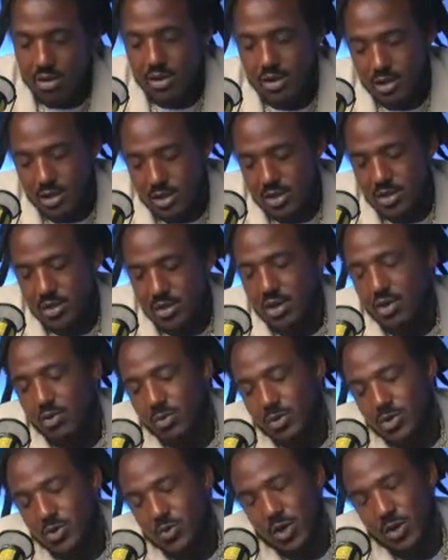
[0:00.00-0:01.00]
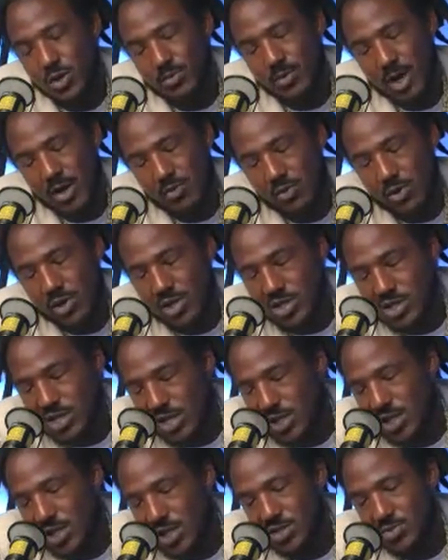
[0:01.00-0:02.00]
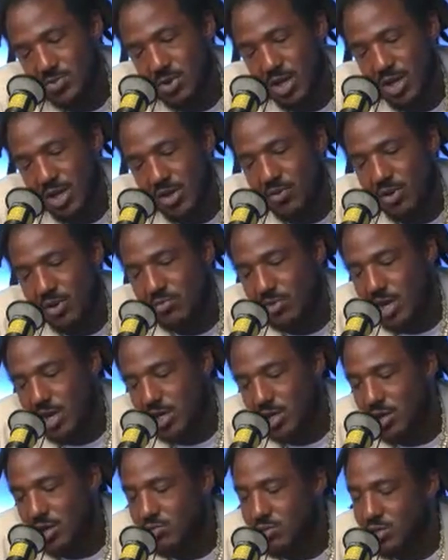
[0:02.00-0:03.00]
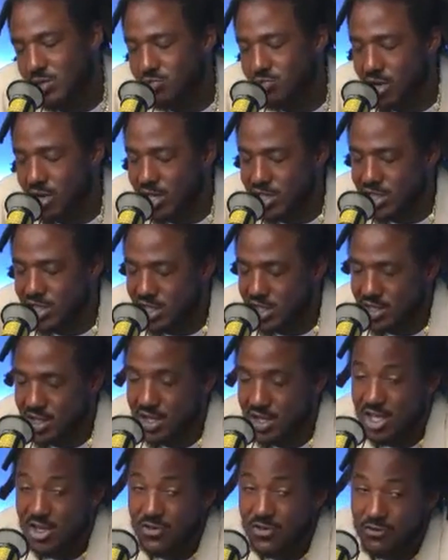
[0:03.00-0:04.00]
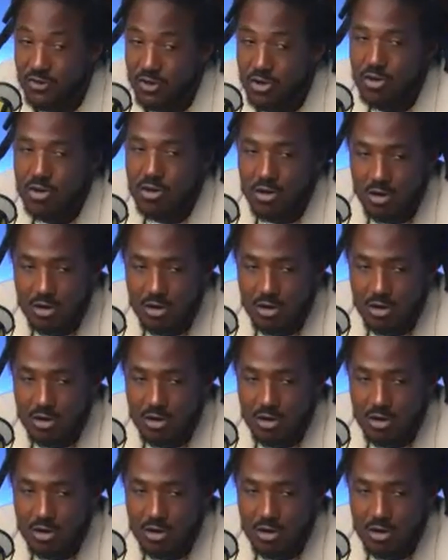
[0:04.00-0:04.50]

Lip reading: It's dope. It's one of my ones. I think it's probably one of my dopest projects thus far.